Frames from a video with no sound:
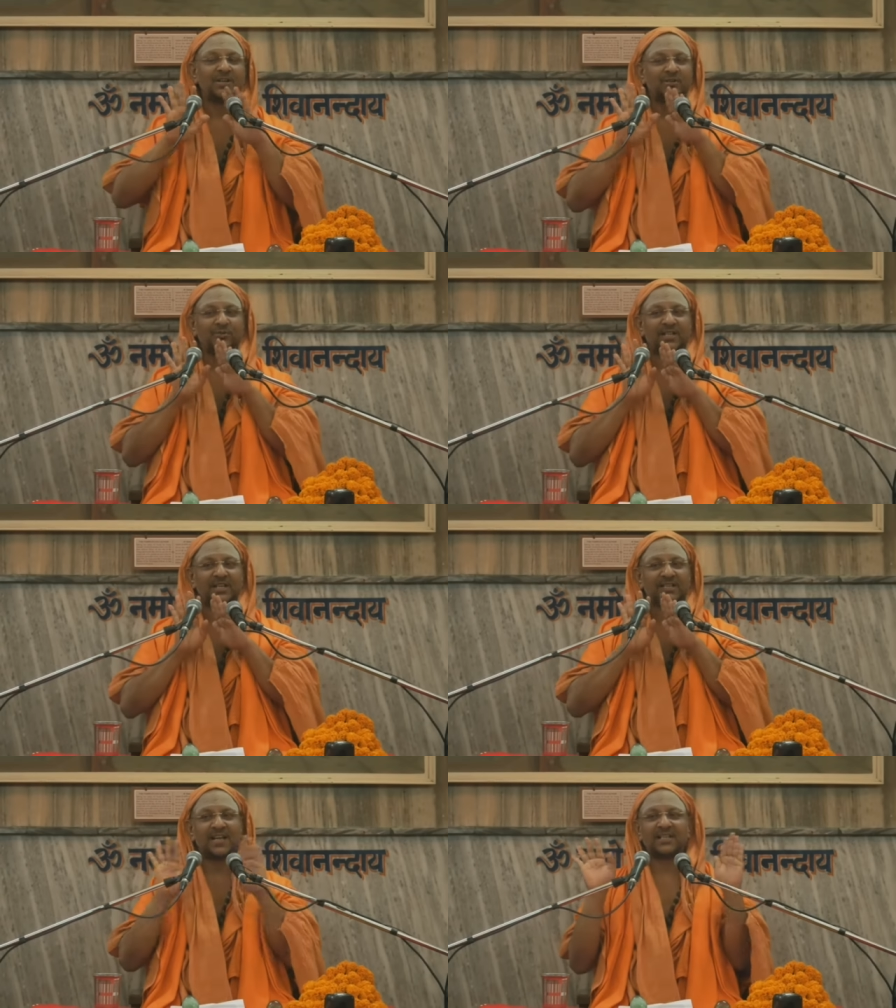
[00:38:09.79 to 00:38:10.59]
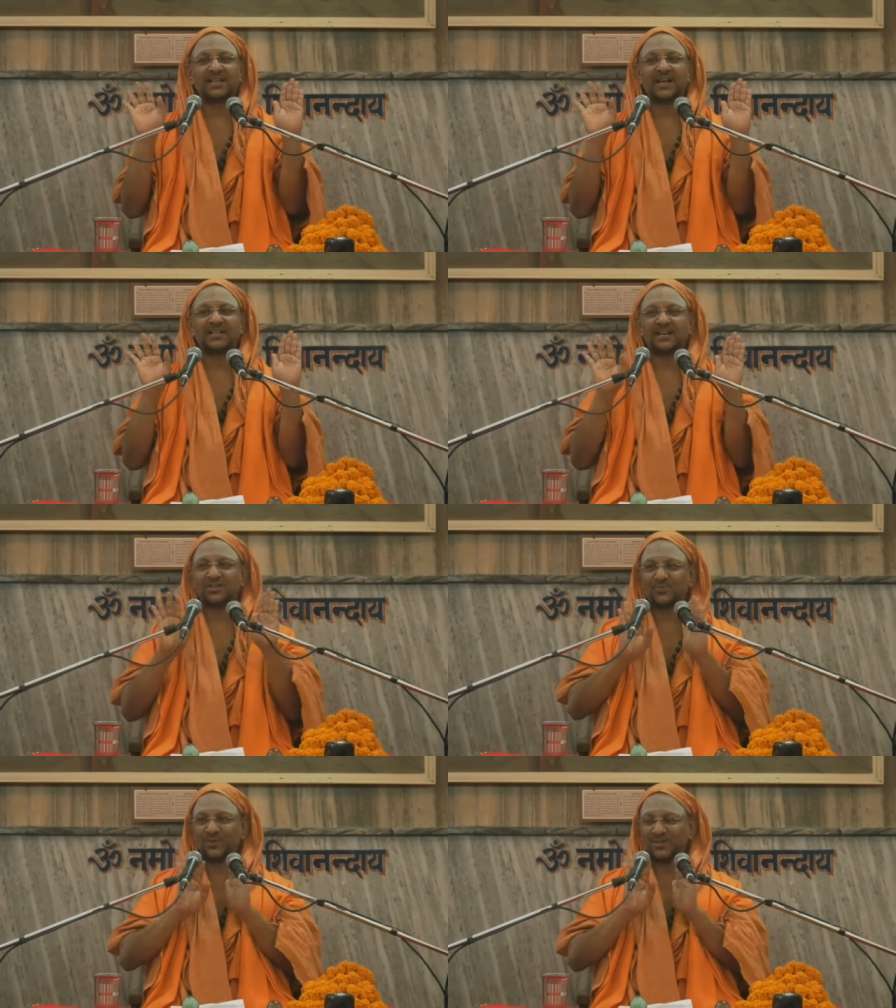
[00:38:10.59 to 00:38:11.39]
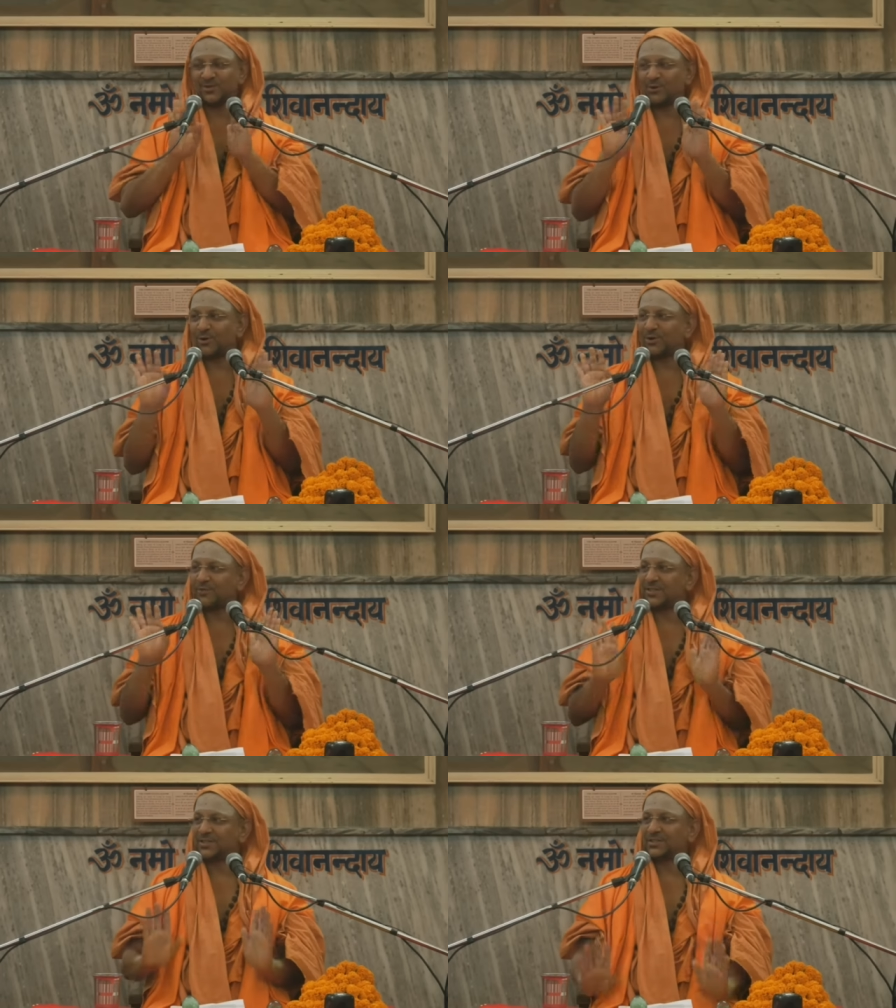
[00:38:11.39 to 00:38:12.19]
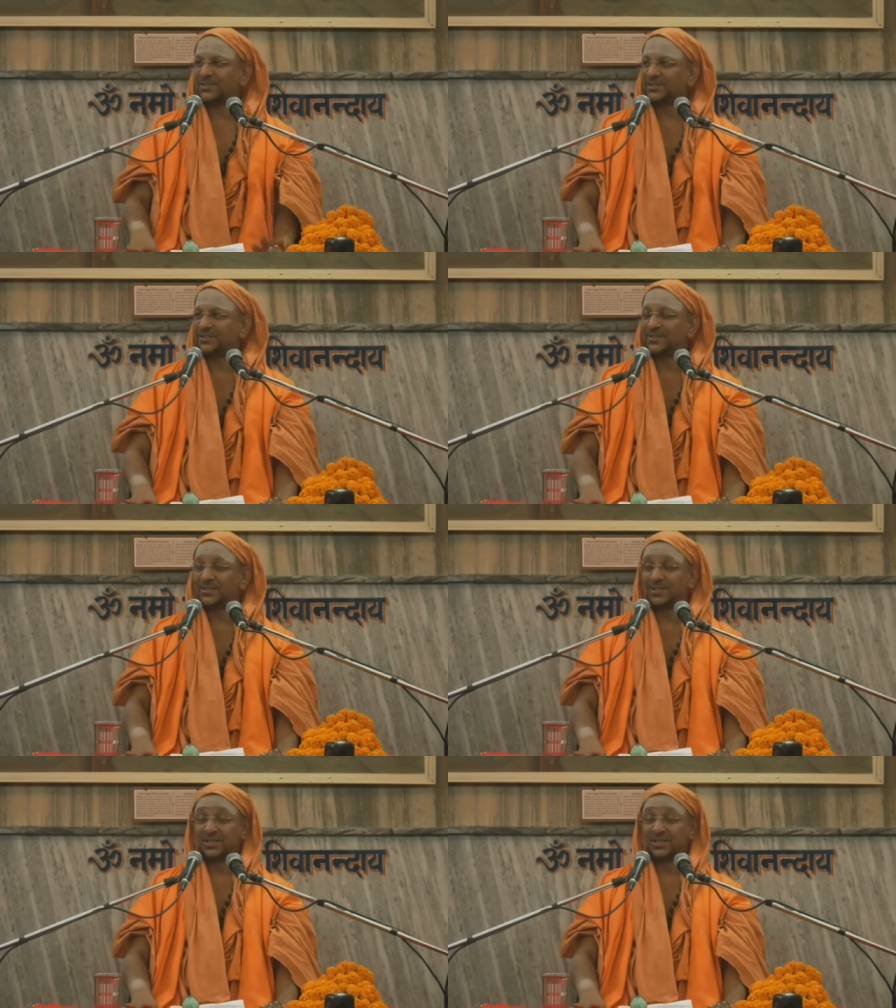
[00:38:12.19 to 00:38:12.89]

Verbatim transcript: so there is neither attachment nor aversion.